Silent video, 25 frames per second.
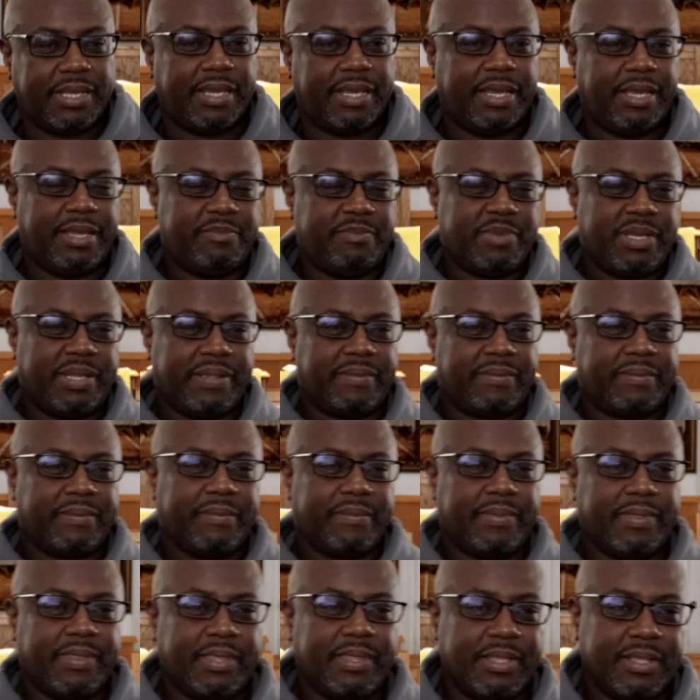Amen.
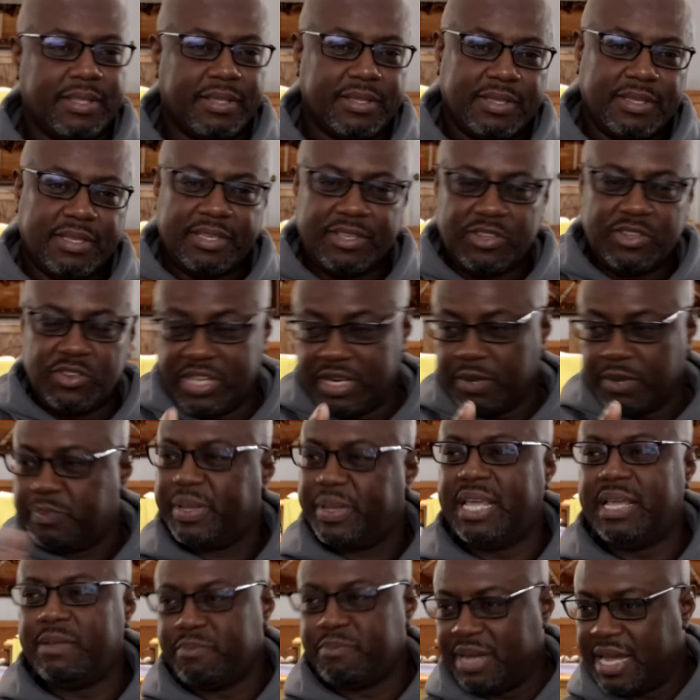You get a
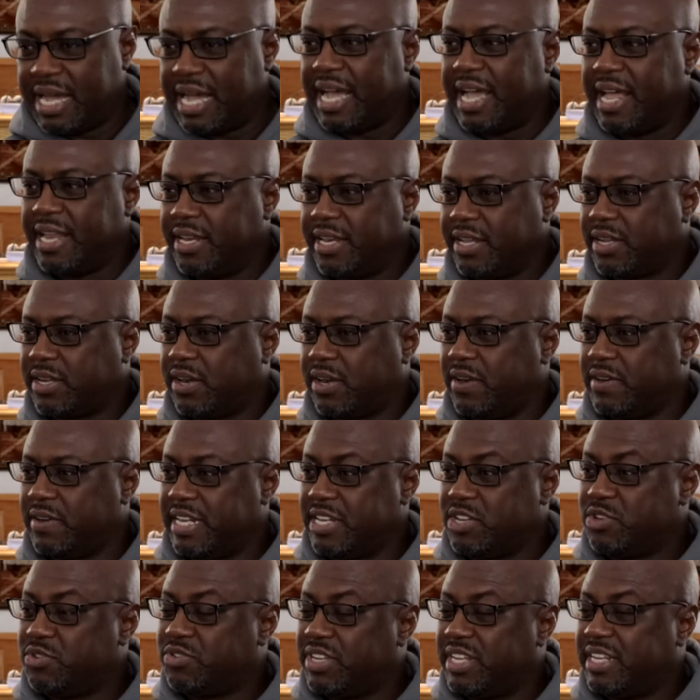peek behind the
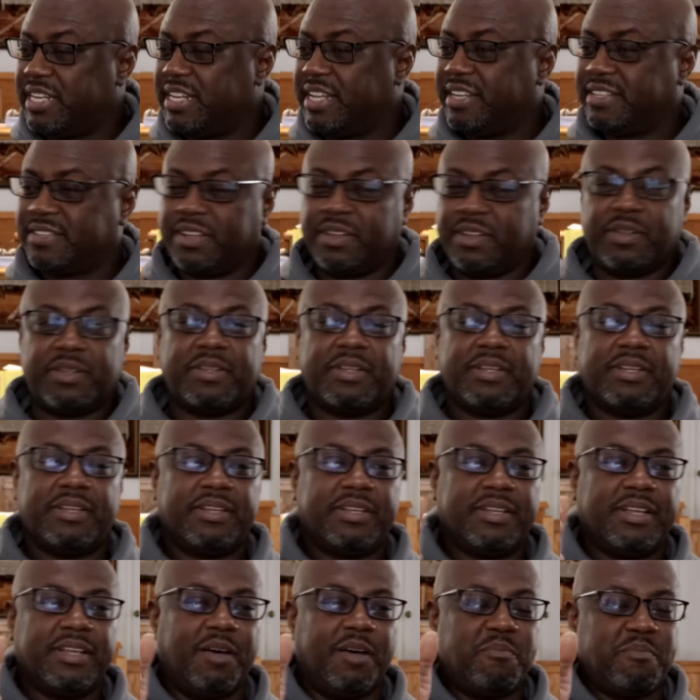curtain and you see there's a
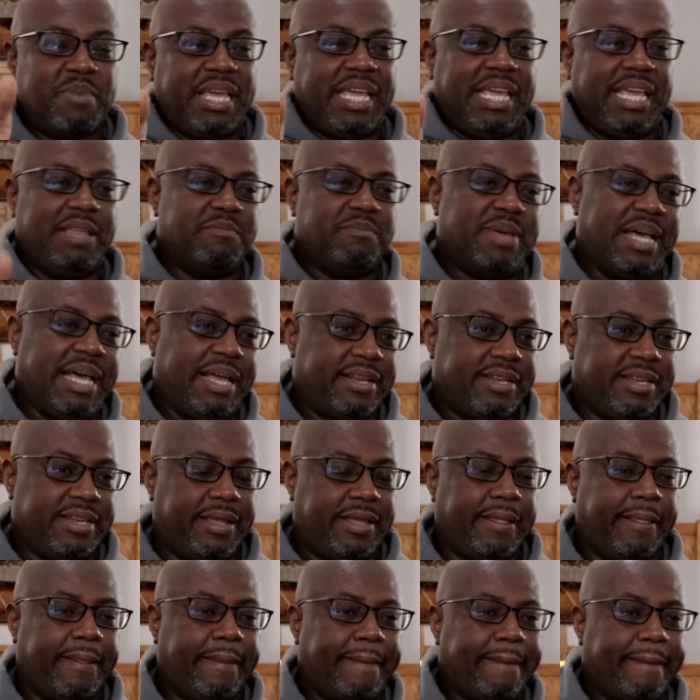man back
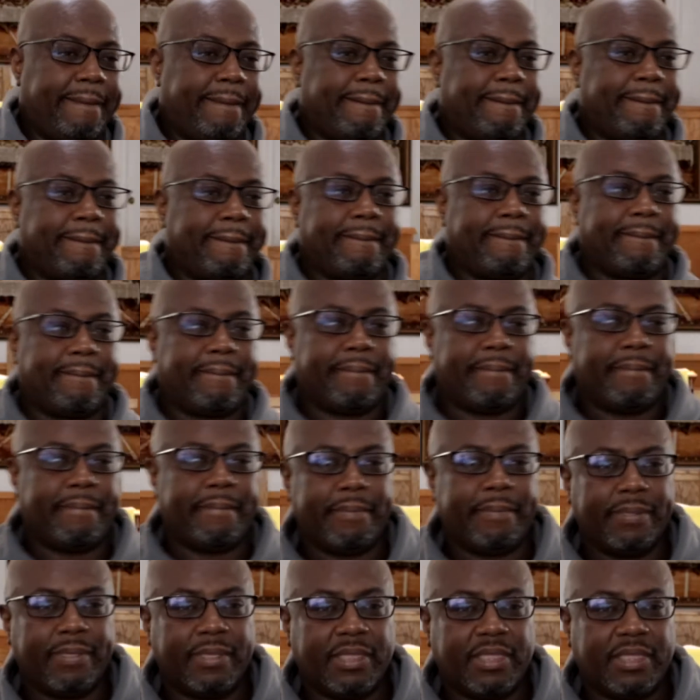there
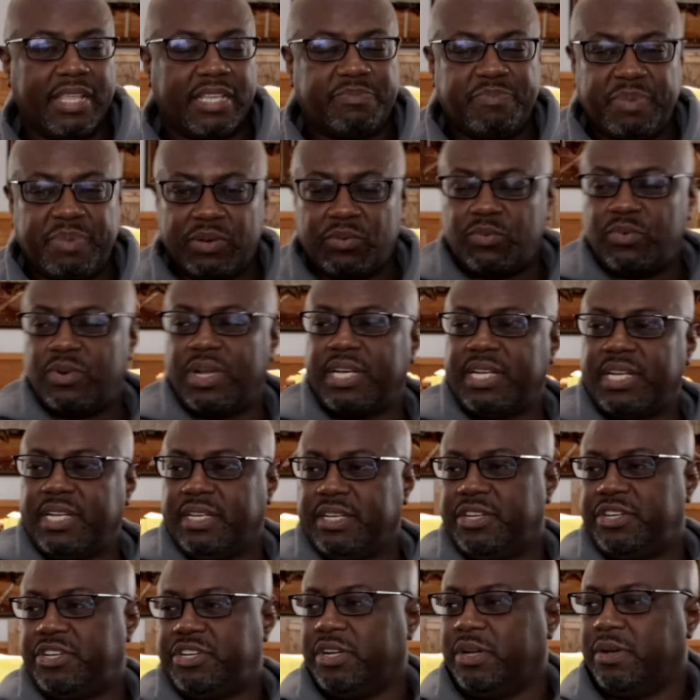that's been
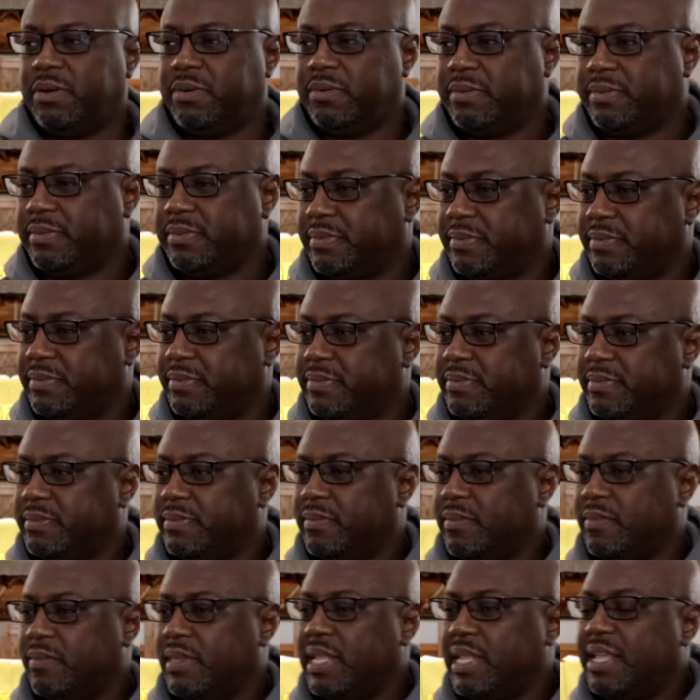running the show.
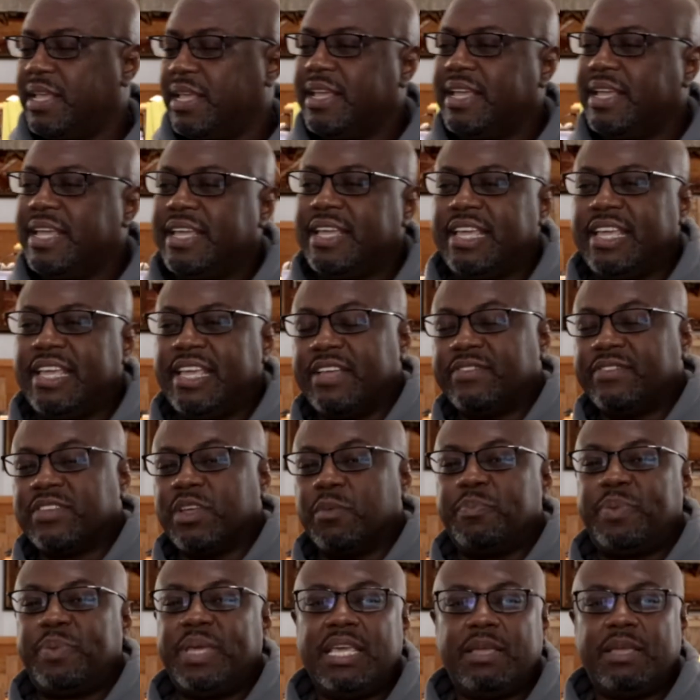It's
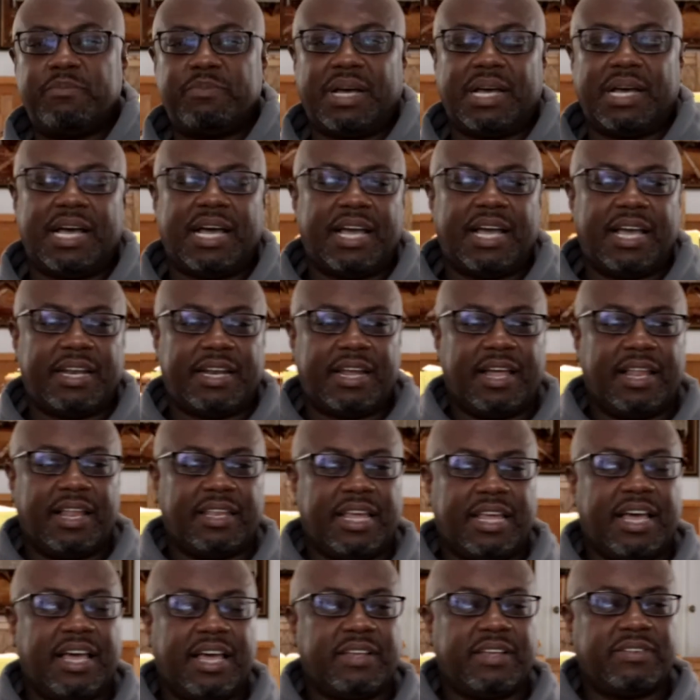a peek behind our
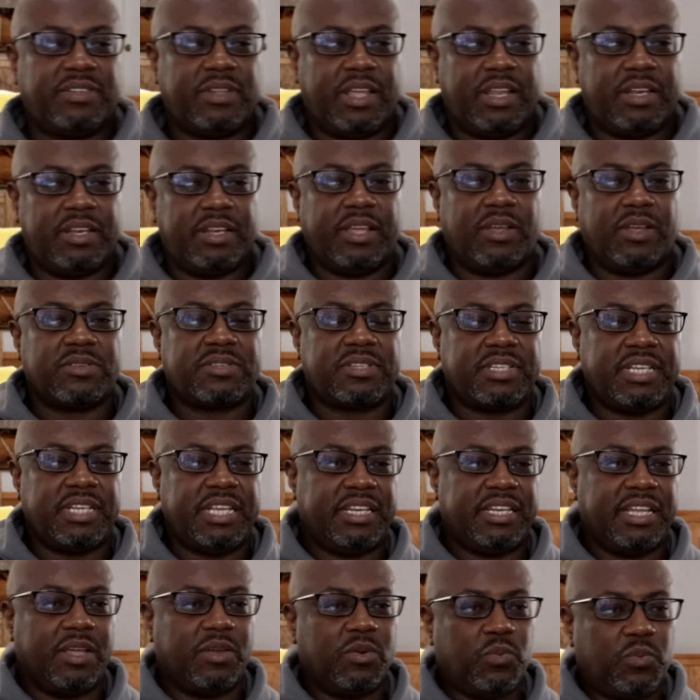lives, and they'll
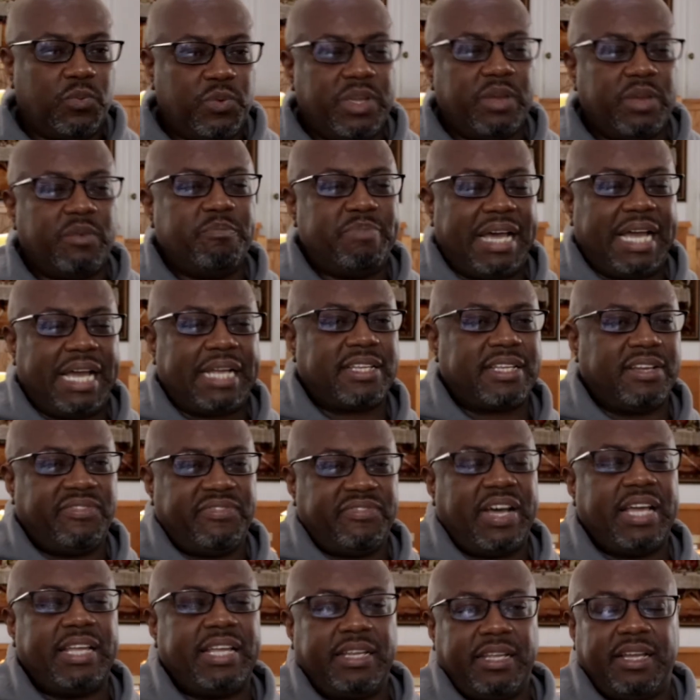see that we are back there
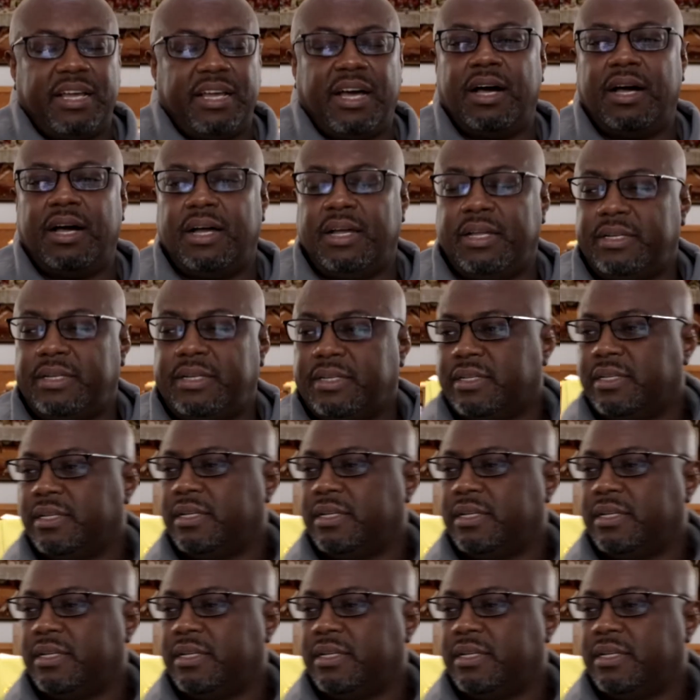fighting God.